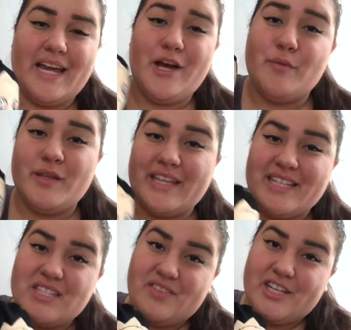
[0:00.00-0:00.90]
And I hope you like
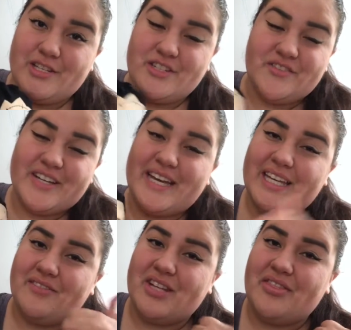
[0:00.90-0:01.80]
this video. Don't forget,
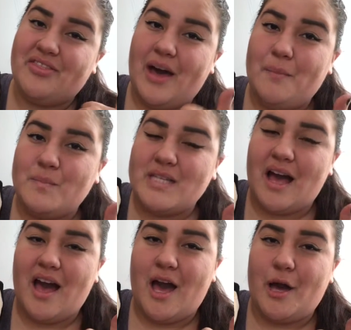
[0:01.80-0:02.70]
give it a thumbs
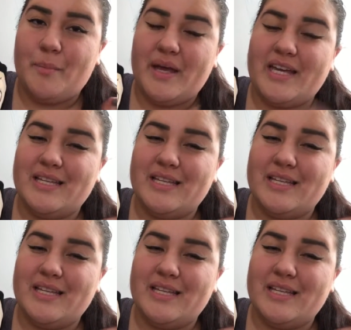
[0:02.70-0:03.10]
up.